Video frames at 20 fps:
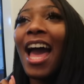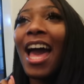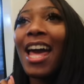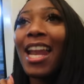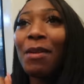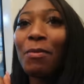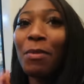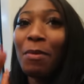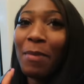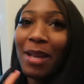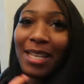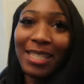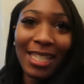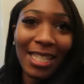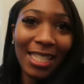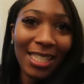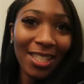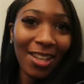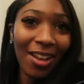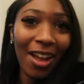and with my
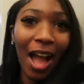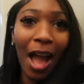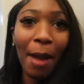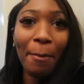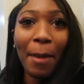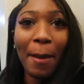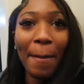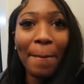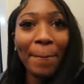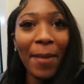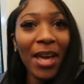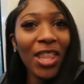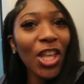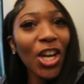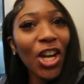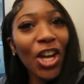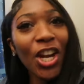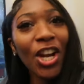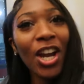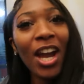sister and my
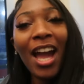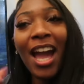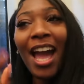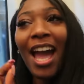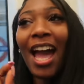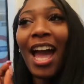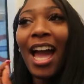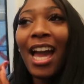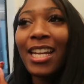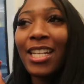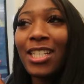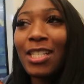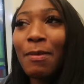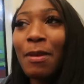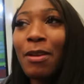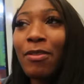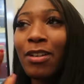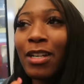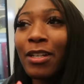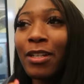mother, and it
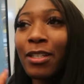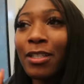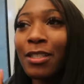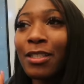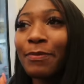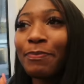should be a good